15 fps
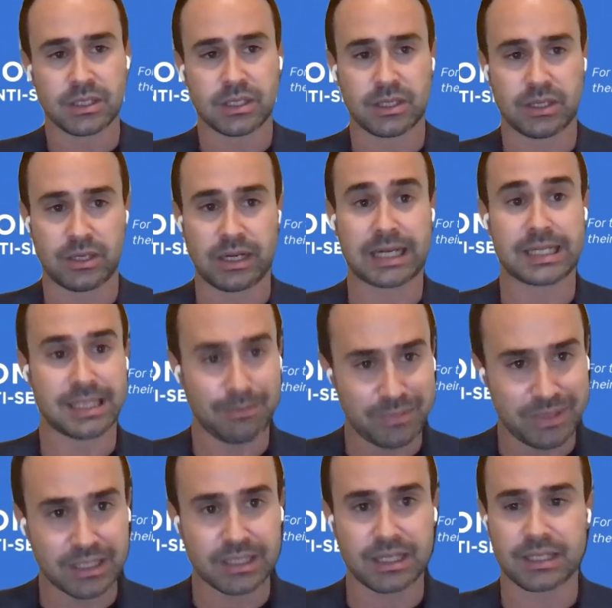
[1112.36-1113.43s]

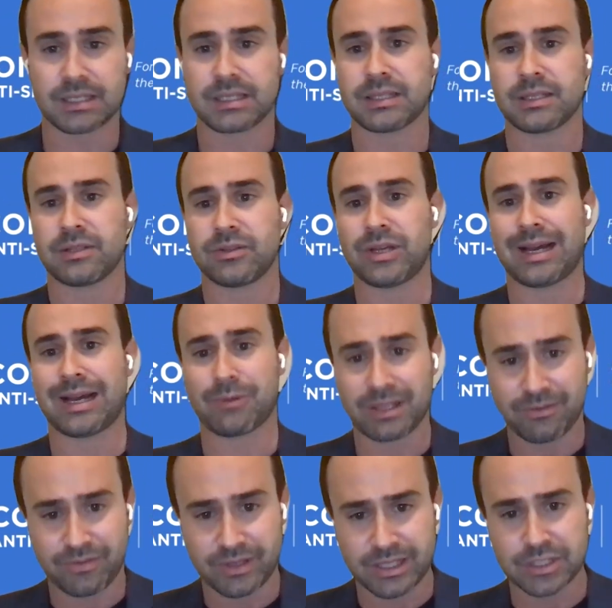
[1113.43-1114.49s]
accepting that, the IRA
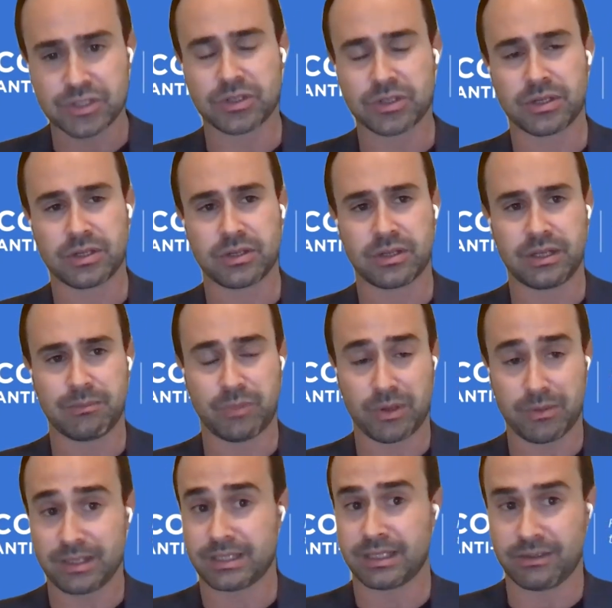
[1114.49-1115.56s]
definition
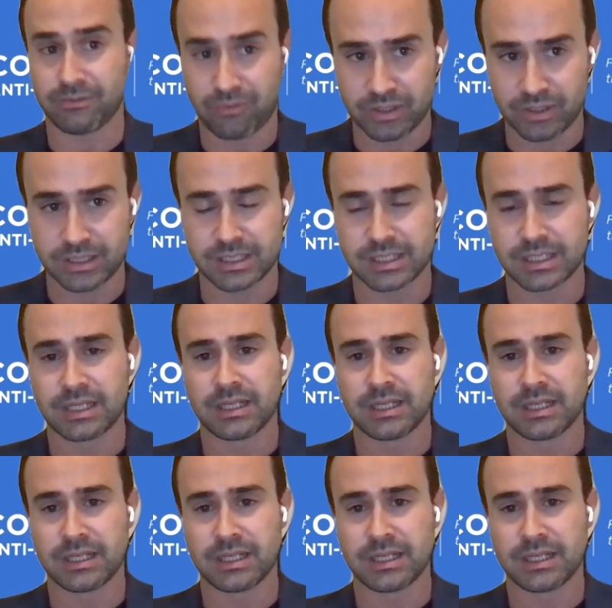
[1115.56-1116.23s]
implemented in France.